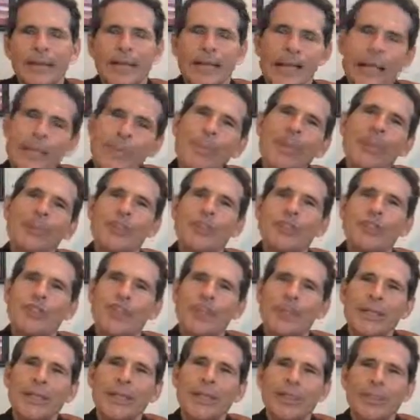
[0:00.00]
He built
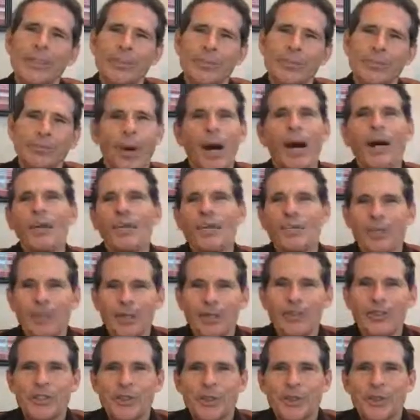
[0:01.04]
cities and
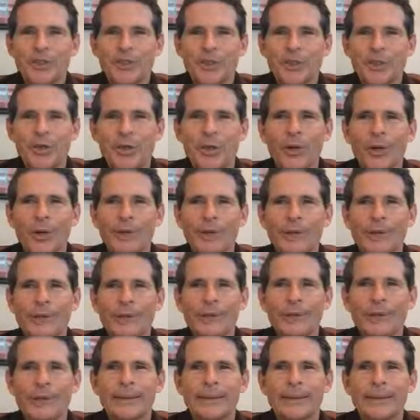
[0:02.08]
monuments to his glory.